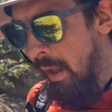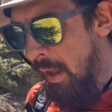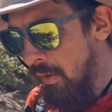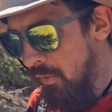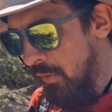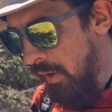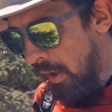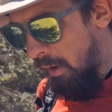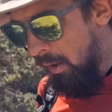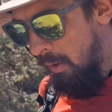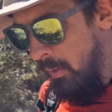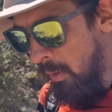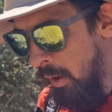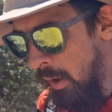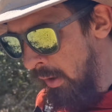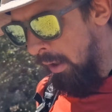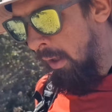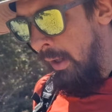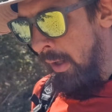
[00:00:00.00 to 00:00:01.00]
So
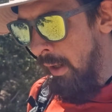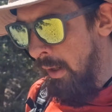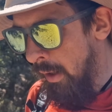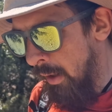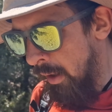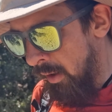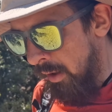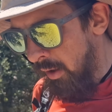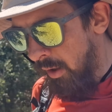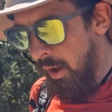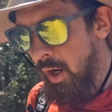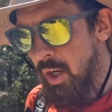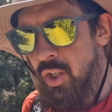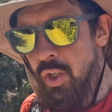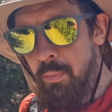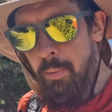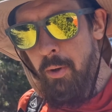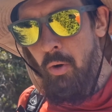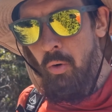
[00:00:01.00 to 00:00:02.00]
I
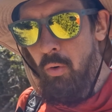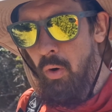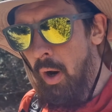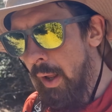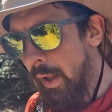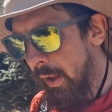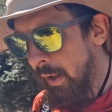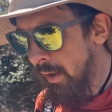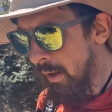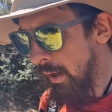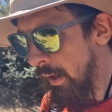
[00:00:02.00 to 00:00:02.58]
should be all right.